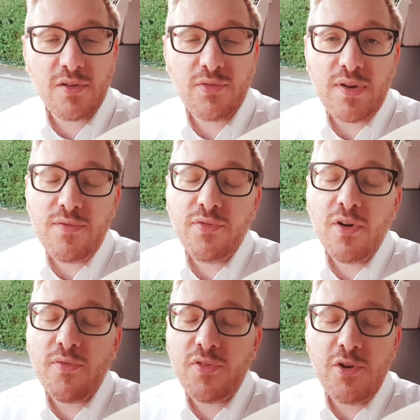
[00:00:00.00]
even for
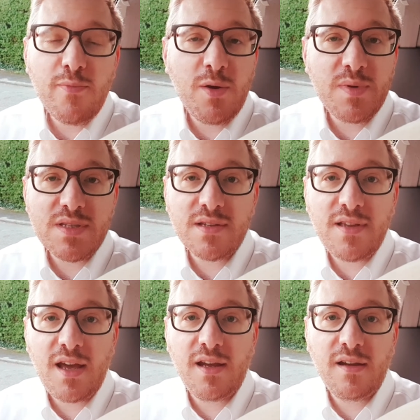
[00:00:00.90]
a few moments a
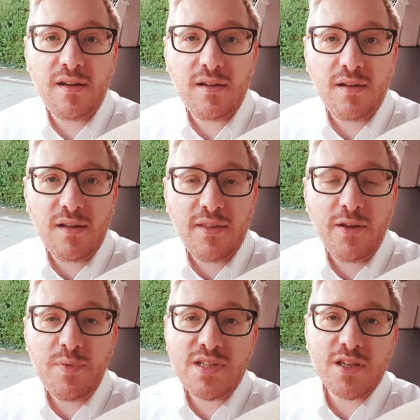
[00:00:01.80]
day,
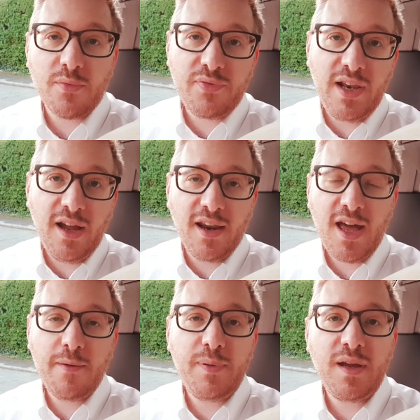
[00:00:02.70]
then we stop feeling
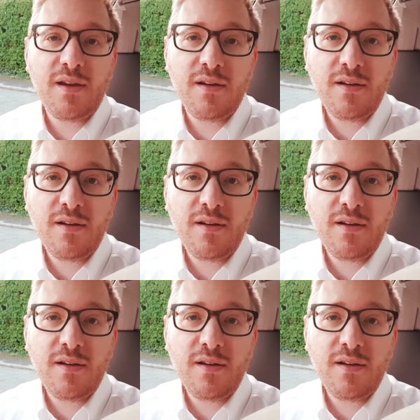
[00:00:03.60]
unhappy.